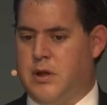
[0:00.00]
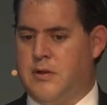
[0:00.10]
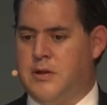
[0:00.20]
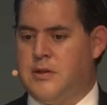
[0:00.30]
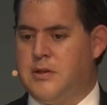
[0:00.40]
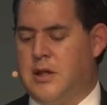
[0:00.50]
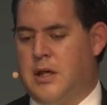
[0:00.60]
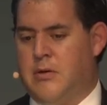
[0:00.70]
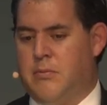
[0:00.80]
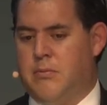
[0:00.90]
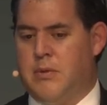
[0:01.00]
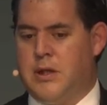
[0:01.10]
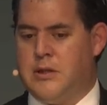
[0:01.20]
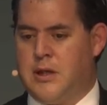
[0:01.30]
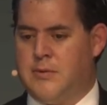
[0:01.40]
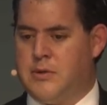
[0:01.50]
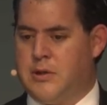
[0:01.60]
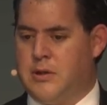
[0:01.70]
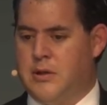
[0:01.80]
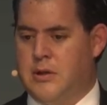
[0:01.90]
And this is how many
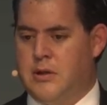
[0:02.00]
times